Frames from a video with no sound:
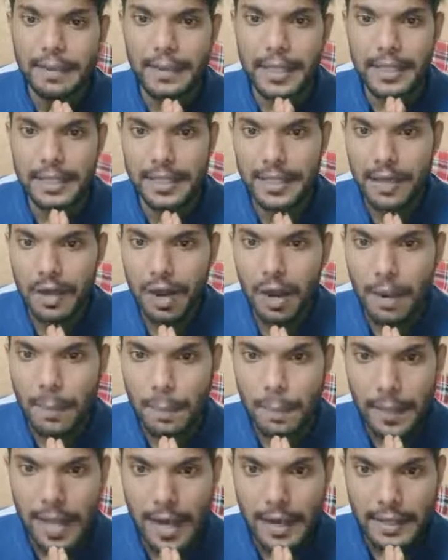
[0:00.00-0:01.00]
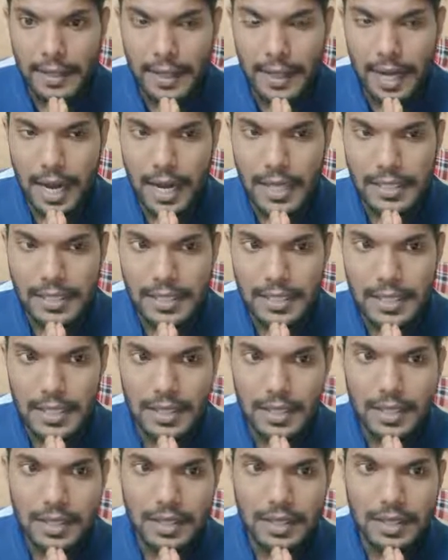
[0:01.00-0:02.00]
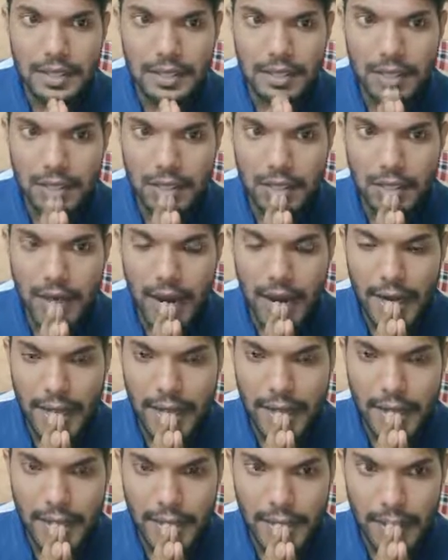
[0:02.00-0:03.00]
method of that class, and